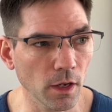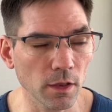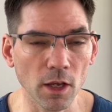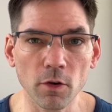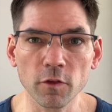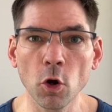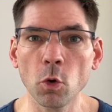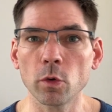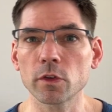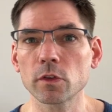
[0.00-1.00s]
Now, of
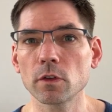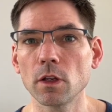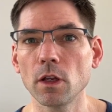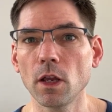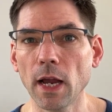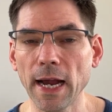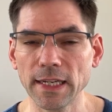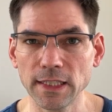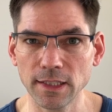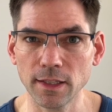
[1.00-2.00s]
course,
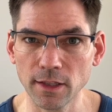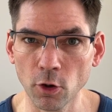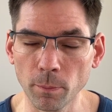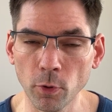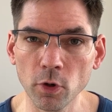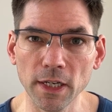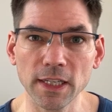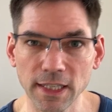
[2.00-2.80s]
the opponent